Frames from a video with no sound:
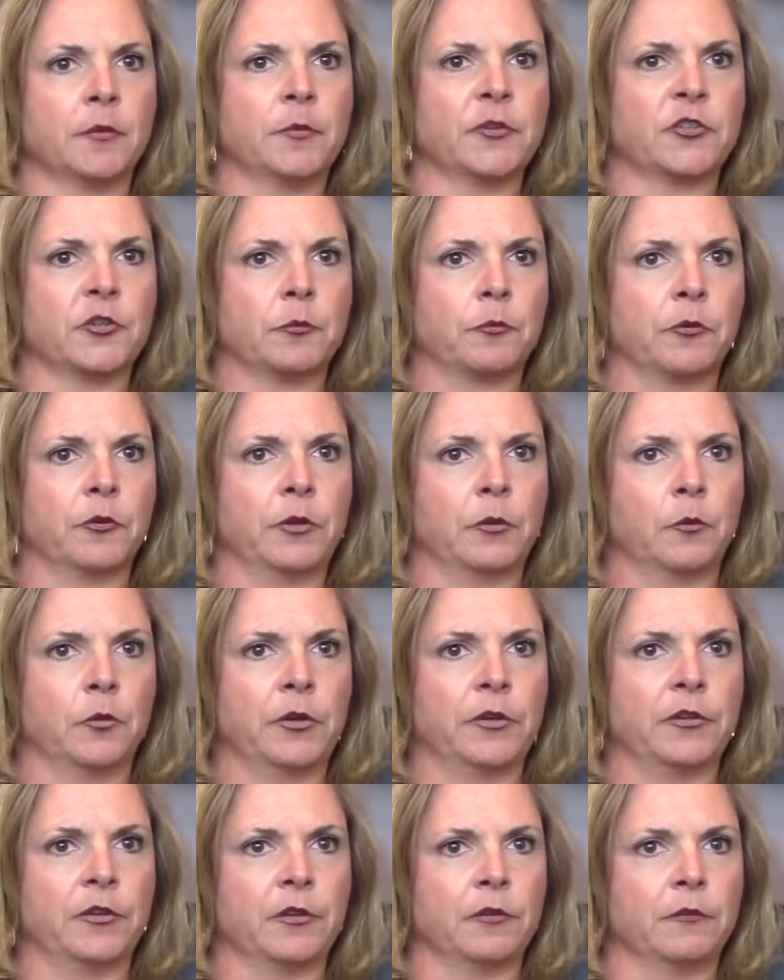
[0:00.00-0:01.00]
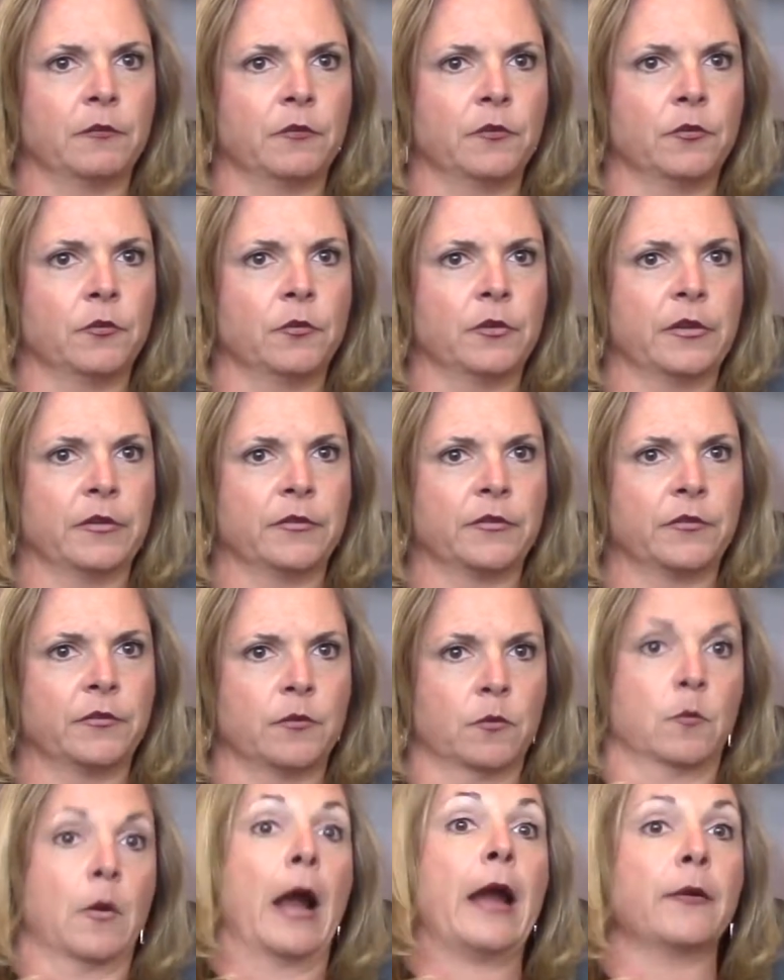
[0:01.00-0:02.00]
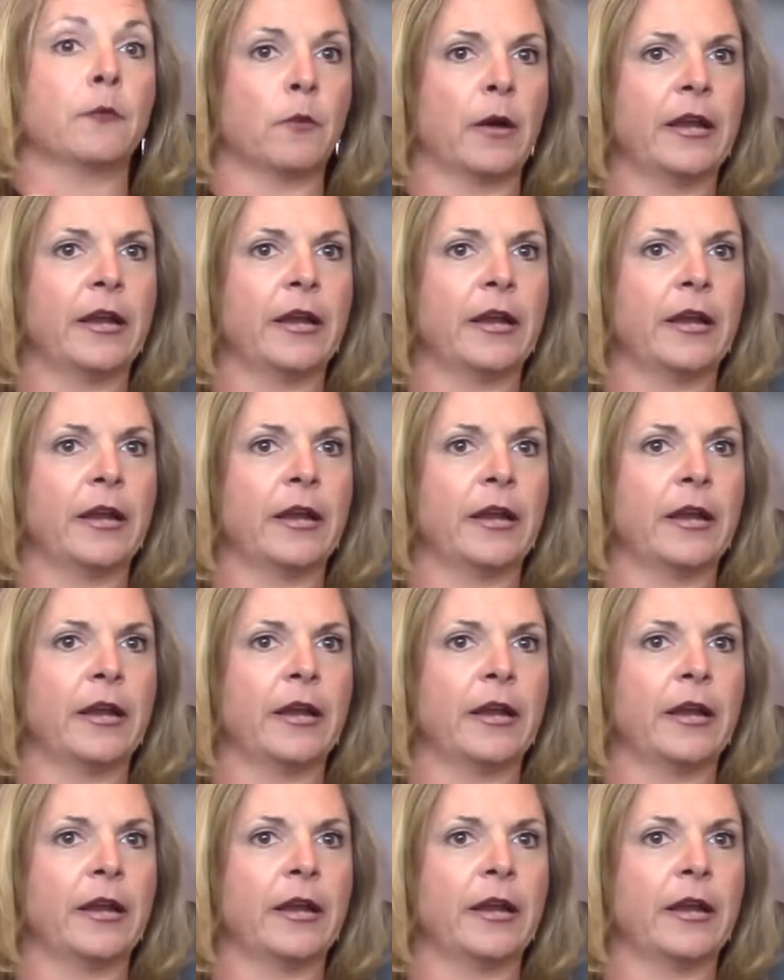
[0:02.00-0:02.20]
The bishop really wanted to do this the right